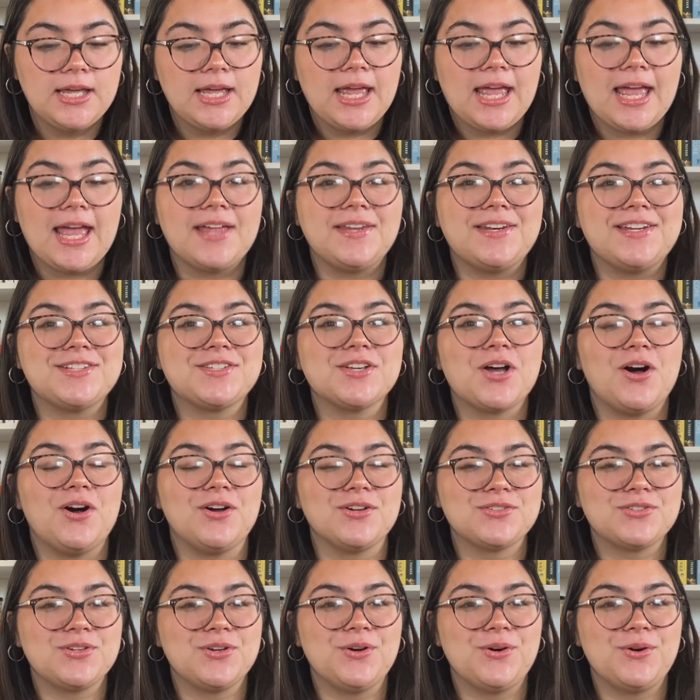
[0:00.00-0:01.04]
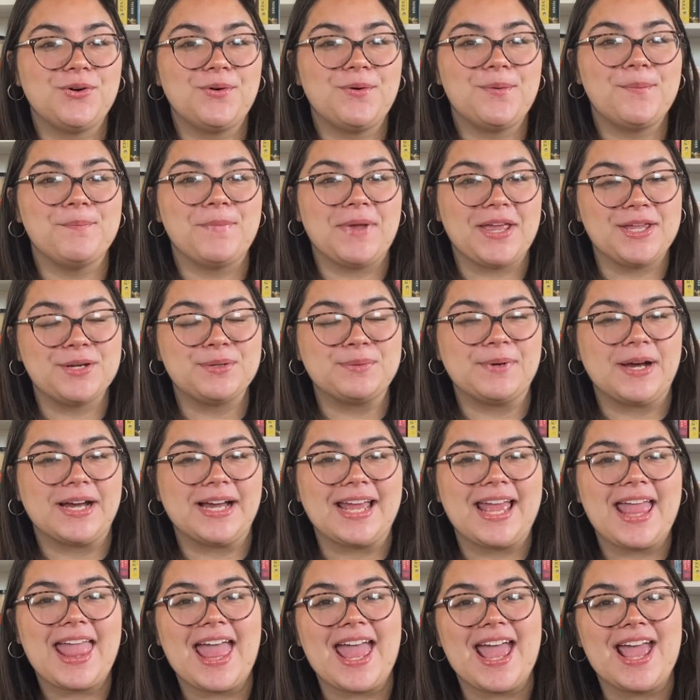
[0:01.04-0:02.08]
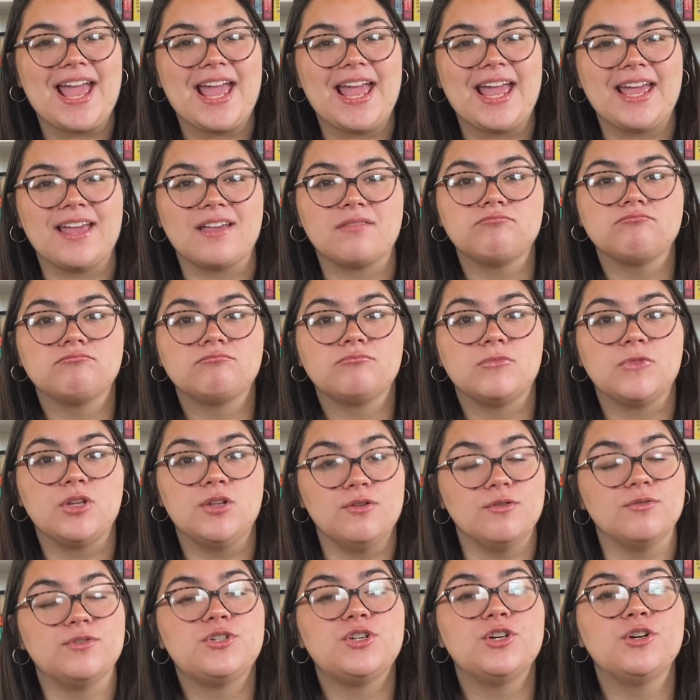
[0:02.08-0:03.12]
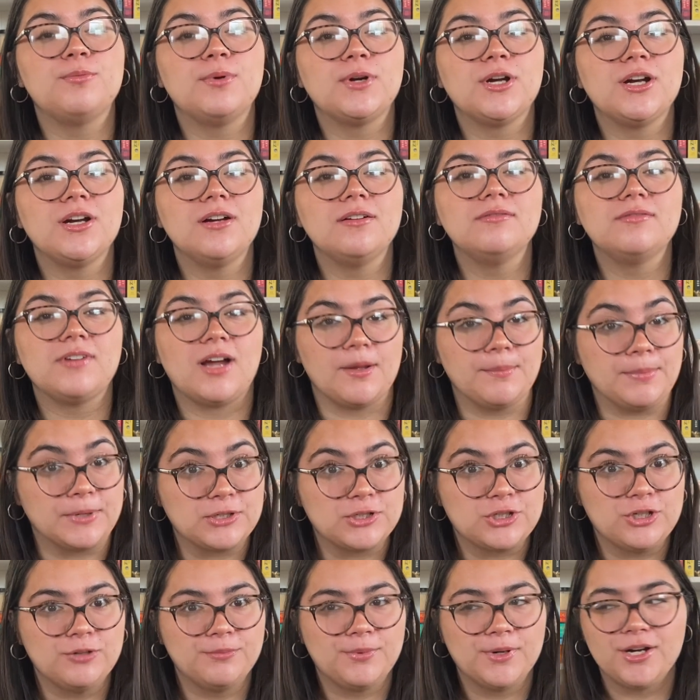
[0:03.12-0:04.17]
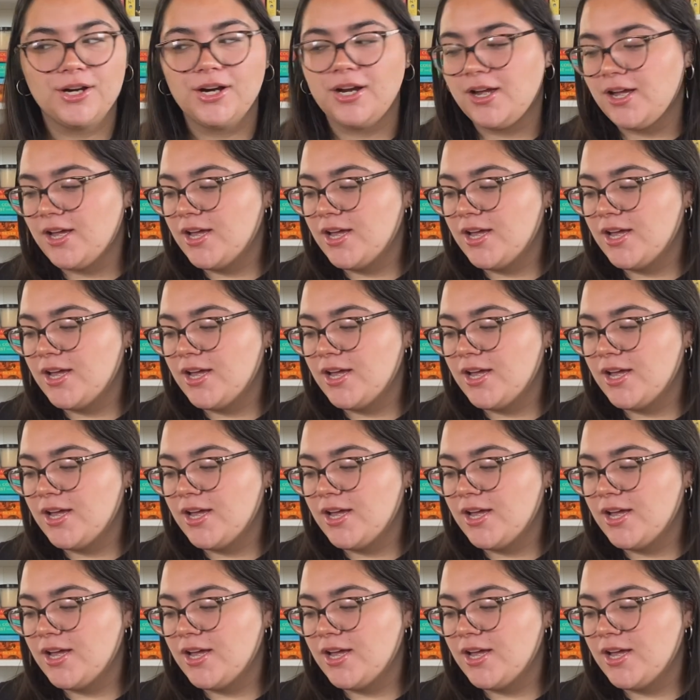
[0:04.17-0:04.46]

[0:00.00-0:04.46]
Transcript: and it's also made by a YouTuber, a booktuber.